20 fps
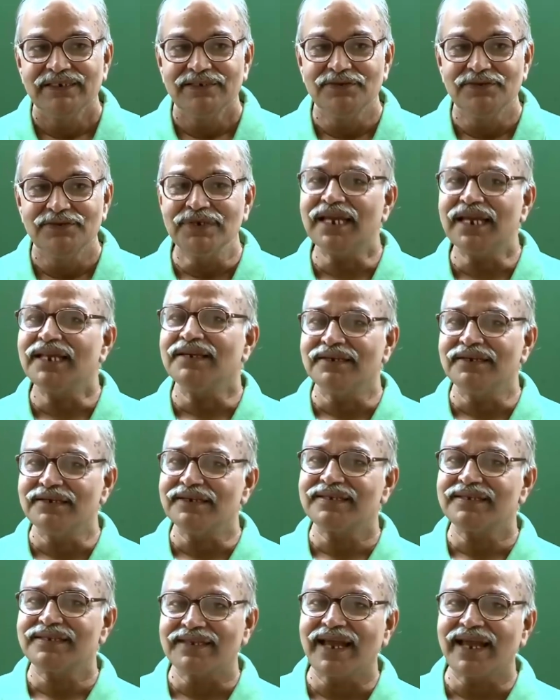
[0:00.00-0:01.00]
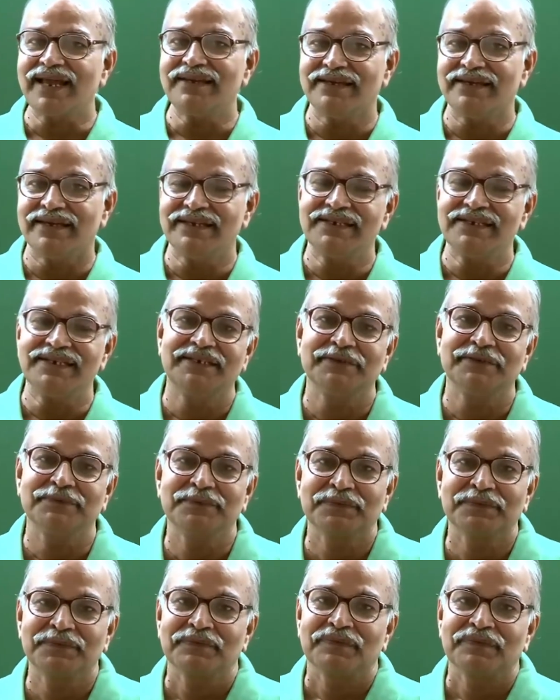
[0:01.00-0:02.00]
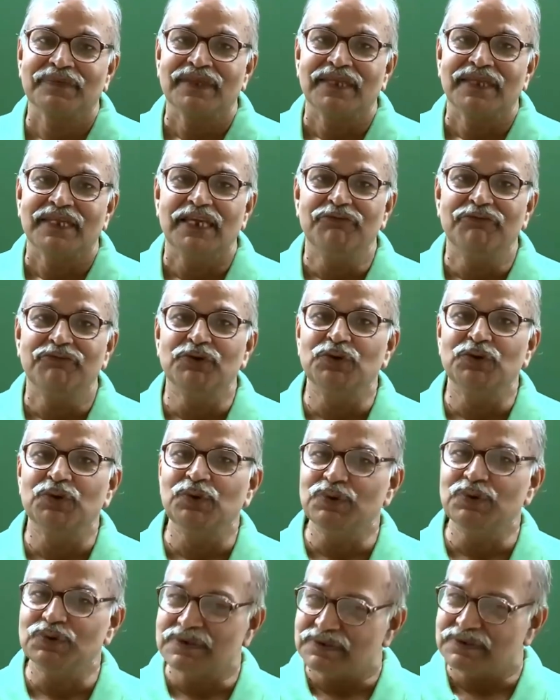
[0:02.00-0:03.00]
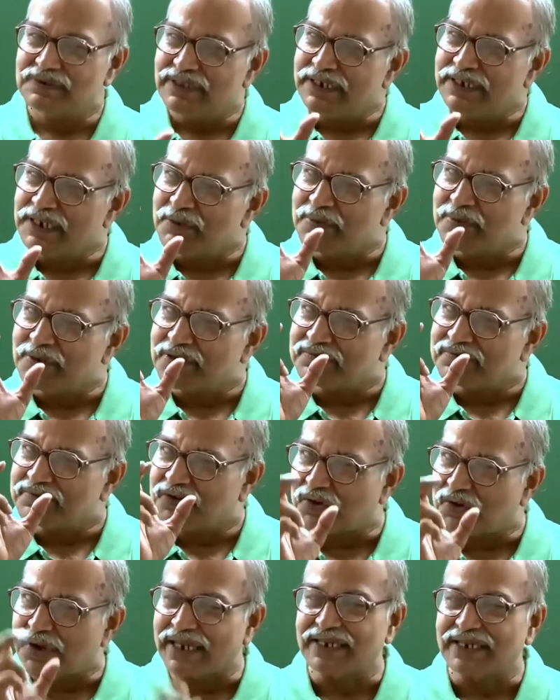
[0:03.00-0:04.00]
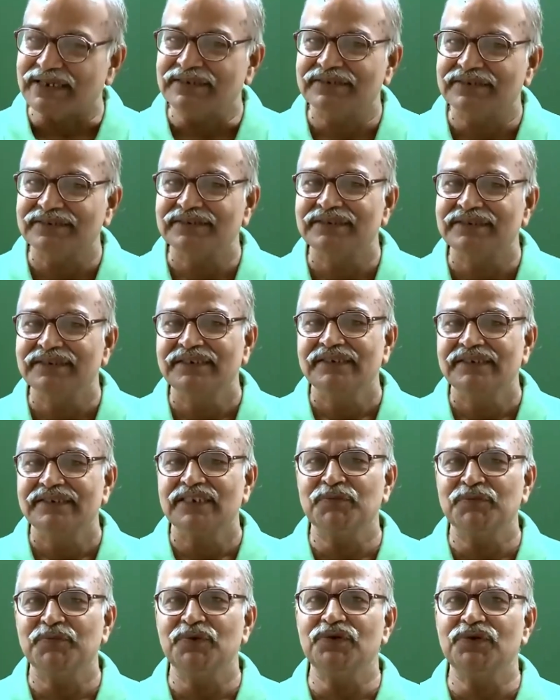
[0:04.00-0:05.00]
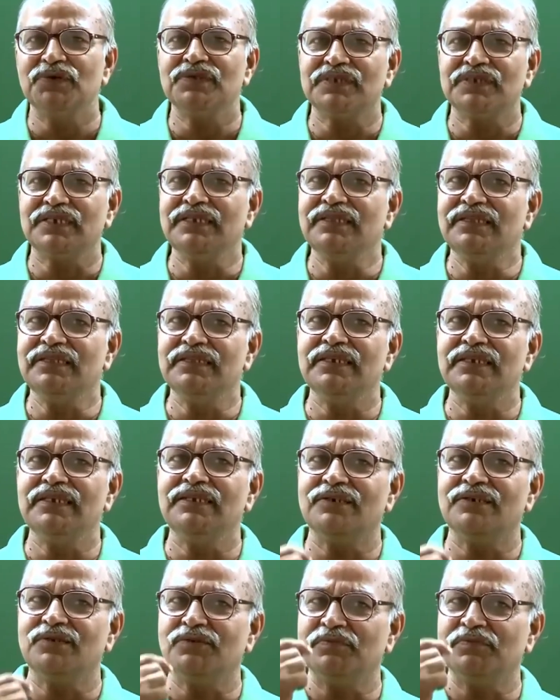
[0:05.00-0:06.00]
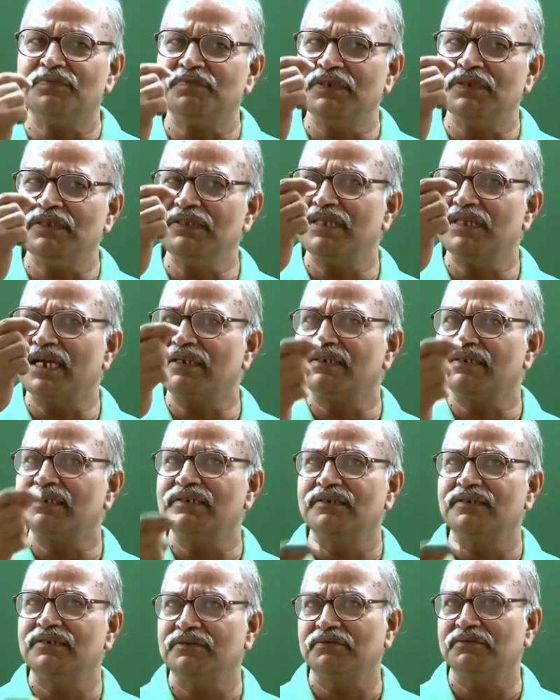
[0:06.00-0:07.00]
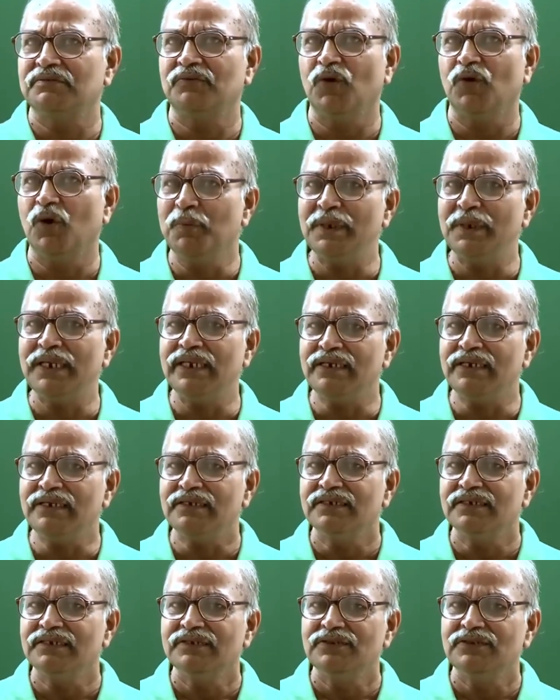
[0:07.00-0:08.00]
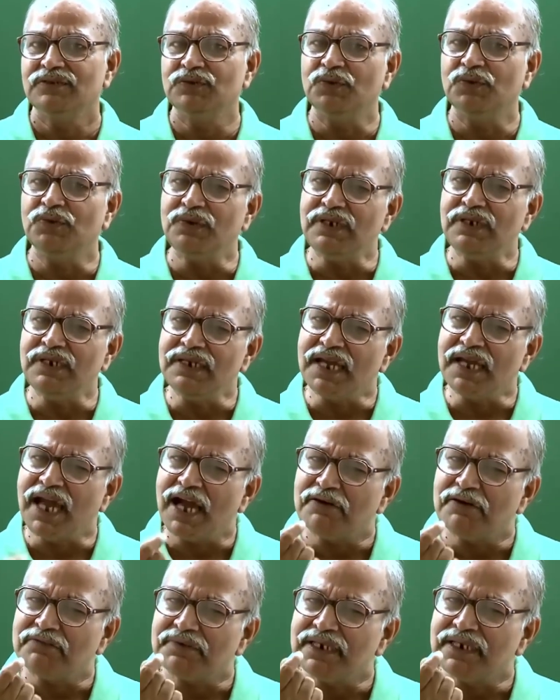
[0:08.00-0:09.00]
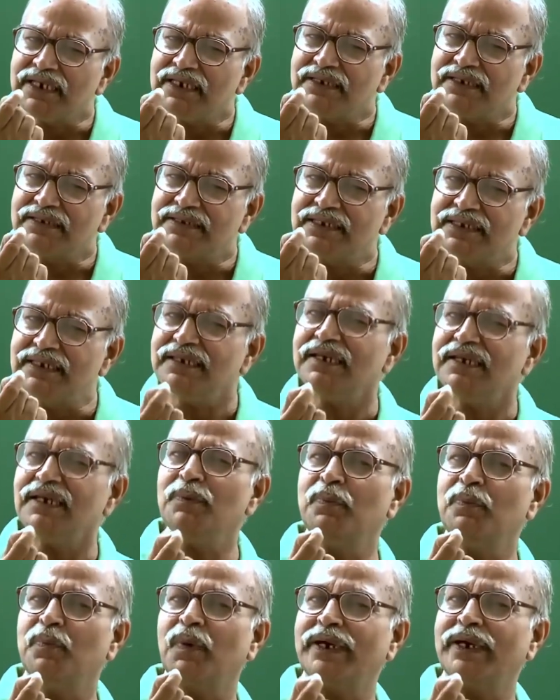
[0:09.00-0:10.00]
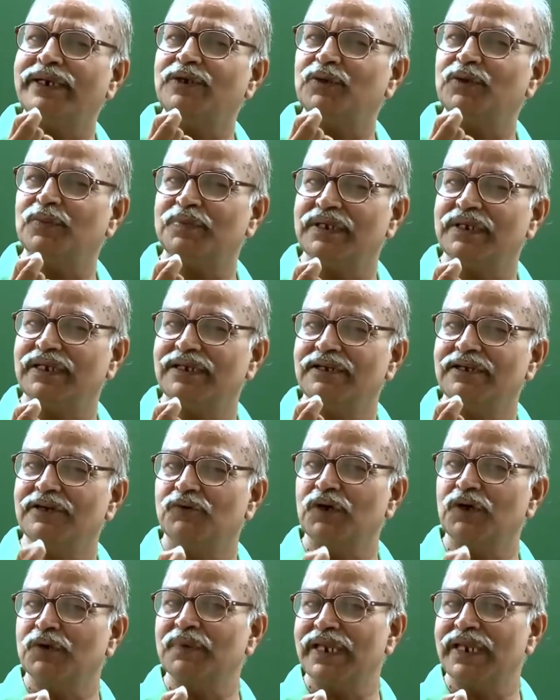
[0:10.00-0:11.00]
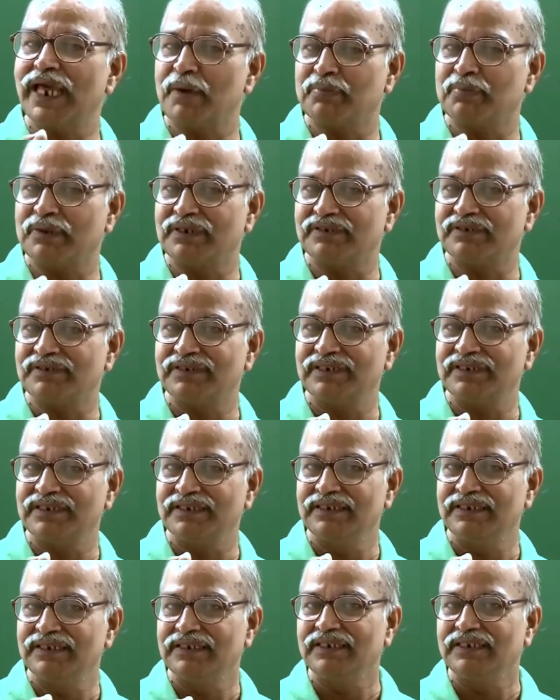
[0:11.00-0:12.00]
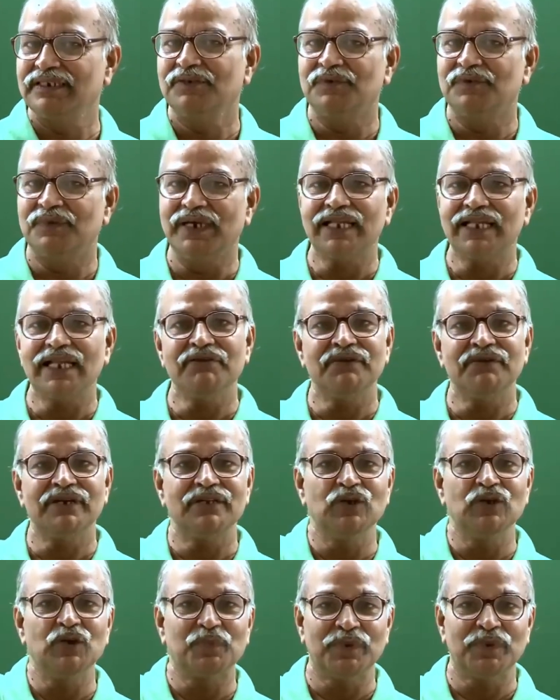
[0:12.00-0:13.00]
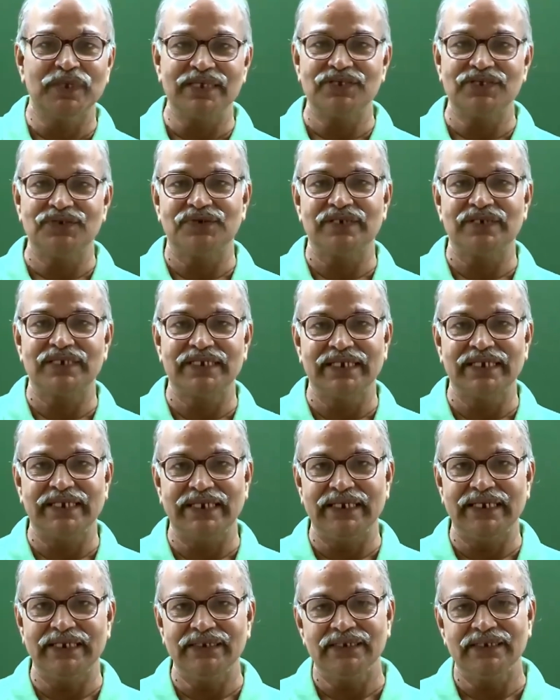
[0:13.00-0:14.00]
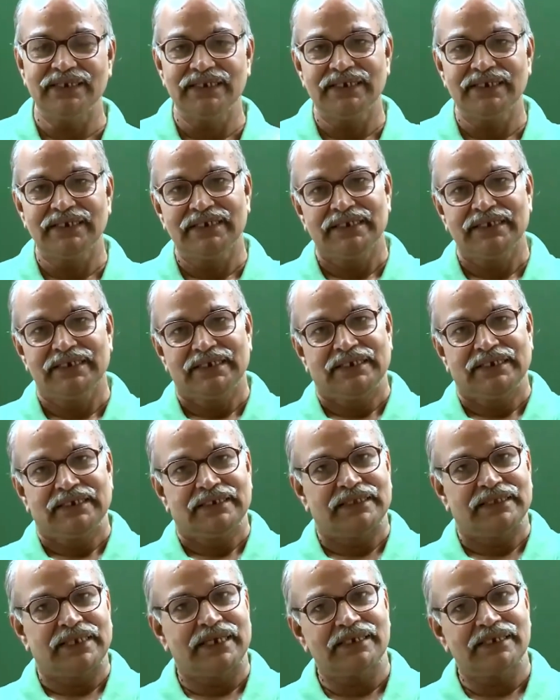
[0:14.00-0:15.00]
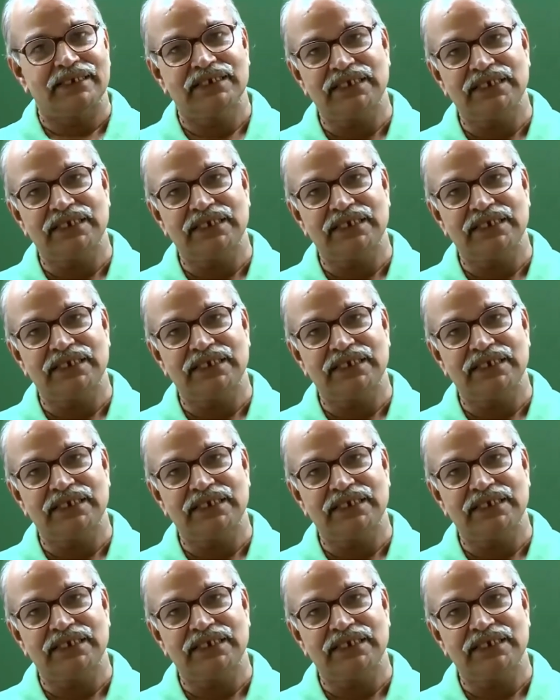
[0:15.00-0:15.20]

You can understand it if you do little bit of drawing. Suppose in that opening you only have a single point opening. What will happen? Wherever you place your screen, that